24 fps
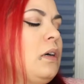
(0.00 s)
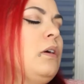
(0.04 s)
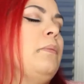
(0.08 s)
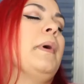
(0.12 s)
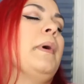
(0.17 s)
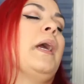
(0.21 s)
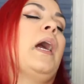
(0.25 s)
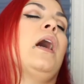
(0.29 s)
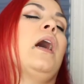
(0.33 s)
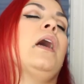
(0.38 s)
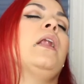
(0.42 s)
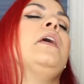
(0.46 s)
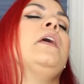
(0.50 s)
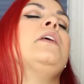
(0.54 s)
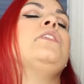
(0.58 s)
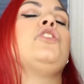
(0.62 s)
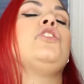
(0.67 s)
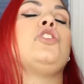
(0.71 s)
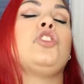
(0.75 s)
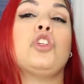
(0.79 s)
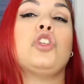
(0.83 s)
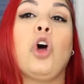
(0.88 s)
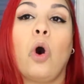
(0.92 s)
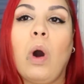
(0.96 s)
Oh my god, it's
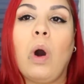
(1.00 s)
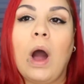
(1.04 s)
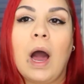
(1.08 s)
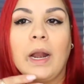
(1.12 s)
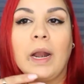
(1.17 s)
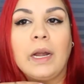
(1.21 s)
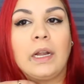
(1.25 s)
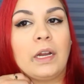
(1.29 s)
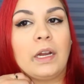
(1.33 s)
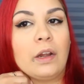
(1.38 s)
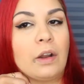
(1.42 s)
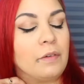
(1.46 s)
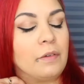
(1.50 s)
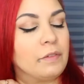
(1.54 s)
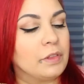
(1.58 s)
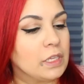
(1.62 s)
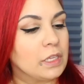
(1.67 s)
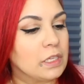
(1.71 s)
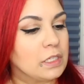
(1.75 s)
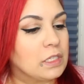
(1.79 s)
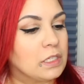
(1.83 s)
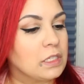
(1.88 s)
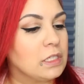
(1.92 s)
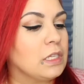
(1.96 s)
so hot in here,
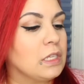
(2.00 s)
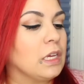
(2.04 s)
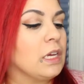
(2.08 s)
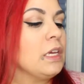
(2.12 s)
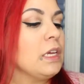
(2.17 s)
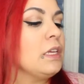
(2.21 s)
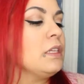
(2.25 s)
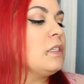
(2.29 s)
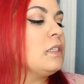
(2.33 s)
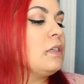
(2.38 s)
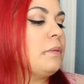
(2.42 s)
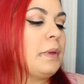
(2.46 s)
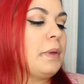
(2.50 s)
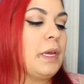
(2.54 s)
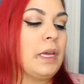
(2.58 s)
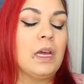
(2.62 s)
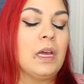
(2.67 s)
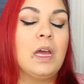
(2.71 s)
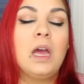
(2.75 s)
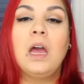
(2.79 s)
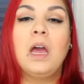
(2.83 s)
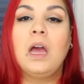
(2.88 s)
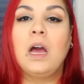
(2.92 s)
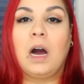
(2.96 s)
everything's sticking to me.
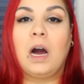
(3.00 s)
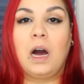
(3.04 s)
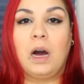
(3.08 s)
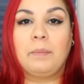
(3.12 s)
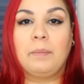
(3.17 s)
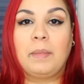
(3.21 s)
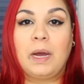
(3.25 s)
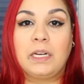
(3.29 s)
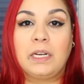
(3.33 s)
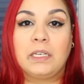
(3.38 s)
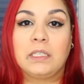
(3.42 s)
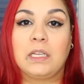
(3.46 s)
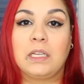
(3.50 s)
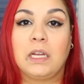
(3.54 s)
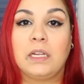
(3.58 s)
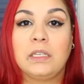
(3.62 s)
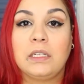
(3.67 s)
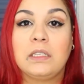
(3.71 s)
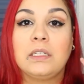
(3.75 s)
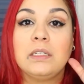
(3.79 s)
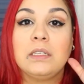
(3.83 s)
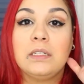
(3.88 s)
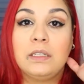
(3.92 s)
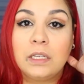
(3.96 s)
I
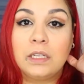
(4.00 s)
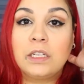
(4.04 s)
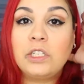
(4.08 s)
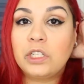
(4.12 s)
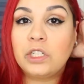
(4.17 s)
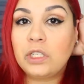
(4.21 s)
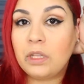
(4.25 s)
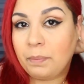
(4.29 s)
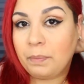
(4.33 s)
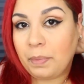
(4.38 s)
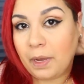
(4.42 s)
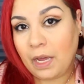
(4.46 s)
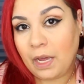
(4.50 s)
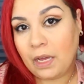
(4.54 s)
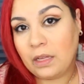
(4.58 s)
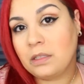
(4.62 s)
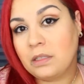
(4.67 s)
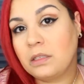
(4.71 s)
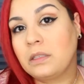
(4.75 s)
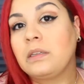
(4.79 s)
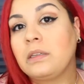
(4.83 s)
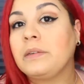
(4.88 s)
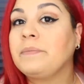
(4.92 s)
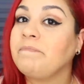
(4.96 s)
decided to ditch the
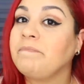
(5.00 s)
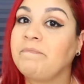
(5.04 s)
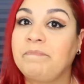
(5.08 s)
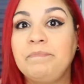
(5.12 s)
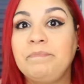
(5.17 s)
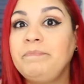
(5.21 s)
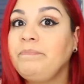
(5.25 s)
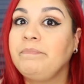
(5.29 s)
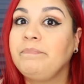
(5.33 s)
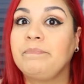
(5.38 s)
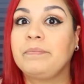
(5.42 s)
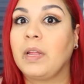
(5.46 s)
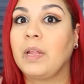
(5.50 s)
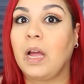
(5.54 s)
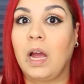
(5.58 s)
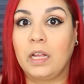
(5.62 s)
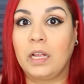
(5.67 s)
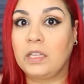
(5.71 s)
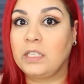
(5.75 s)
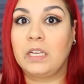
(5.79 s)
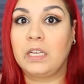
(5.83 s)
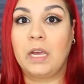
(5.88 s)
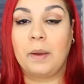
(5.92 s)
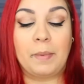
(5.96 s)
pants.
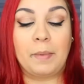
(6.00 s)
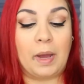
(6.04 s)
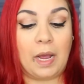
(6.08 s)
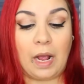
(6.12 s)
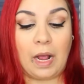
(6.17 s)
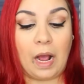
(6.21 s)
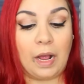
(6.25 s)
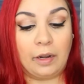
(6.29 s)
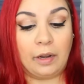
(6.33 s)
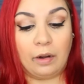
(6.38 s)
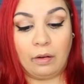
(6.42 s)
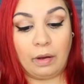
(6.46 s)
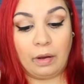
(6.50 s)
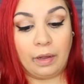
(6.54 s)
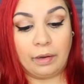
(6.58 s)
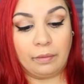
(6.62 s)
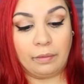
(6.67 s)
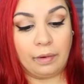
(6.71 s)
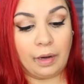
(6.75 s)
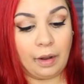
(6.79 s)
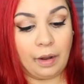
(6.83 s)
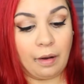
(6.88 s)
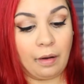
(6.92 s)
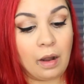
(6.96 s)
TMI, I know, I
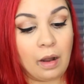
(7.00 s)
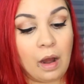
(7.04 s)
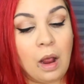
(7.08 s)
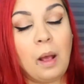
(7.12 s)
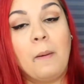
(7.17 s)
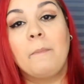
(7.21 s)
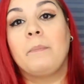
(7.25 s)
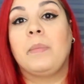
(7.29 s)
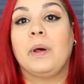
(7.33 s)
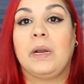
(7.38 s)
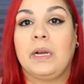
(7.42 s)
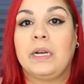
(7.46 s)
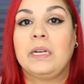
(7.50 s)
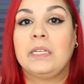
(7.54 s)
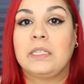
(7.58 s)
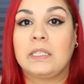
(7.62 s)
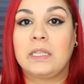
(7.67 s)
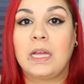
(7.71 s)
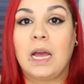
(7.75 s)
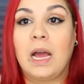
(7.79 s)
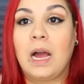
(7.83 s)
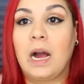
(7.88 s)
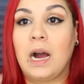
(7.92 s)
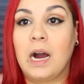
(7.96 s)
don't care, but it is
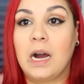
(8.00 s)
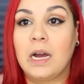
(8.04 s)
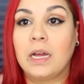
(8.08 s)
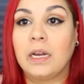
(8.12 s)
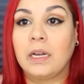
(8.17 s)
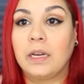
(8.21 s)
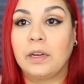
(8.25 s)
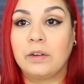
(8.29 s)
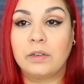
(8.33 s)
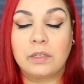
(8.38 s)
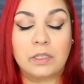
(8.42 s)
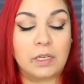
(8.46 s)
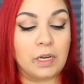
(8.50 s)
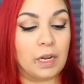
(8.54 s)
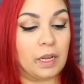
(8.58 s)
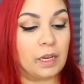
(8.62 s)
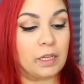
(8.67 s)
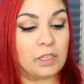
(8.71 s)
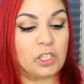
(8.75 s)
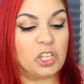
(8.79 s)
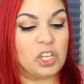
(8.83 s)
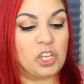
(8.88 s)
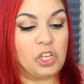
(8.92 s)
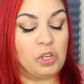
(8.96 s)
that hot in here today.
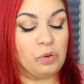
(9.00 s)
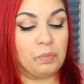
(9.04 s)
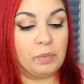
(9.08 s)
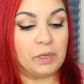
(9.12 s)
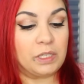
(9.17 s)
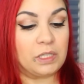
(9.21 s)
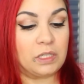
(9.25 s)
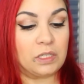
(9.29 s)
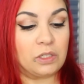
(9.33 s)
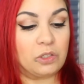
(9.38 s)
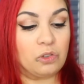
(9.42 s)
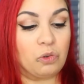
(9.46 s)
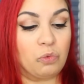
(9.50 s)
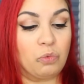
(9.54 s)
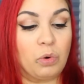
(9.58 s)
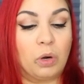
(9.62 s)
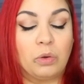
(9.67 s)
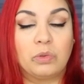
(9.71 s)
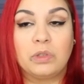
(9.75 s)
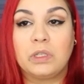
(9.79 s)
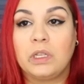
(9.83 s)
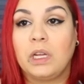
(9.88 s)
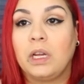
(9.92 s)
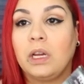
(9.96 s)
It's humid, it's
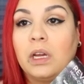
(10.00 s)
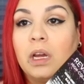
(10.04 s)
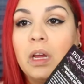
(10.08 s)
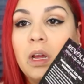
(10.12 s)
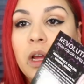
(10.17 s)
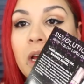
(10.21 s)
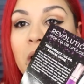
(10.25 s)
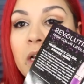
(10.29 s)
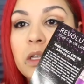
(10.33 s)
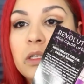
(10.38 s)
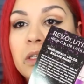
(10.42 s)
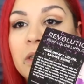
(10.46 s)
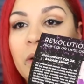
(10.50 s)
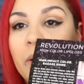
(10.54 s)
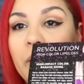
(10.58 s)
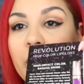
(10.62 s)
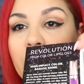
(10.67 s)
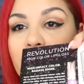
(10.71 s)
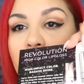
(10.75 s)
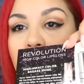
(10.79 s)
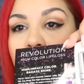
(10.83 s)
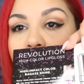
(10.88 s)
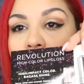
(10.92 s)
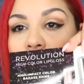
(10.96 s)
roasting. So
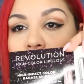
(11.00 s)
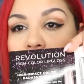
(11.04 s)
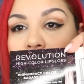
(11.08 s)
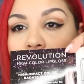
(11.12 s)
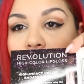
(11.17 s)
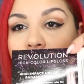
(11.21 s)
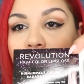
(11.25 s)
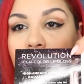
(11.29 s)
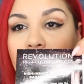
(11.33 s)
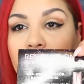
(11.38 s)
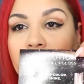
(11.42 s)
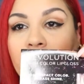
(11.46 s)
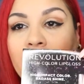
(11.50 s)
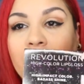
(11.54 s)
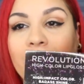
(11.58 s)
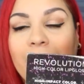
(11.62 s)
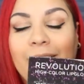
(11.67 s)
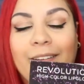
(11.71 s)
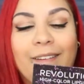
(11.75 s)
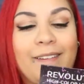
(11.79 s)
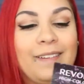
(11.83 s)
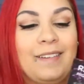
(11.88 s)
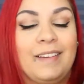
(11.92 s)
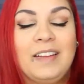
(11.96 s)
anyway,
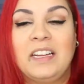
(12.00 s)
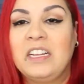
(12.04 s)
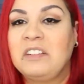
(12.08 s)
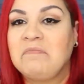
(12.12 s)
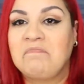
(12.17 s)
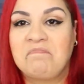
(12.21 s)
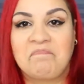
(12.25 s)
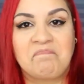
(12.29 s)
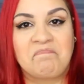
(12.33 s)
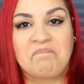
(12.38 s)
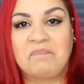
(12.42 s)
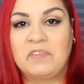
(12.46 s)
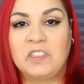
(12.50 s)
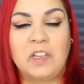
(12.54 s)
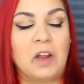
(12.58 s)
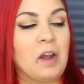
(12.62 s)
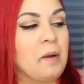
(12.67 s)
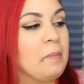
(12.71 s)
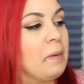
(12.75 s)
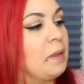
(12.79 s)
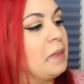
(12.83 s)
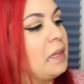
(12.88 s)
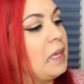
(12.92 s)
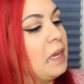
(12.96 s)
sorry
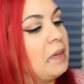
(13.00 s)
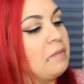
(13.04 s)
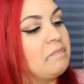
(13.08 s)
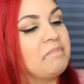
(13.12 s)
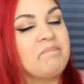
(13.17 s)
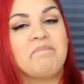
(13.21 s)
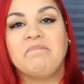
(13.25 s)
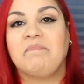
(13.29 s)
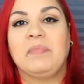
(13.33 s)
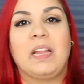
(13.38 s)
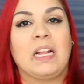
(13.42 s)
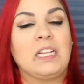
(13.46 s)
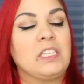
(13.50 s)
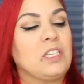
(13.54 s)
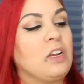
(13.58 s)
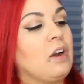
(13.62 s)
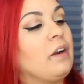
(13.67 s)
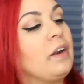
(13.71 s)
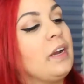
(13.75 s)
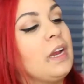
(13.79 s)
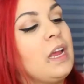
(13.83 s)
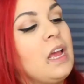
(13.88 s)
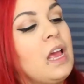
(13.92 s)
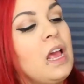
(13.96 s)
about that, not
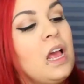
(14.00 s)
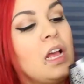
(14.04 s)
sorry.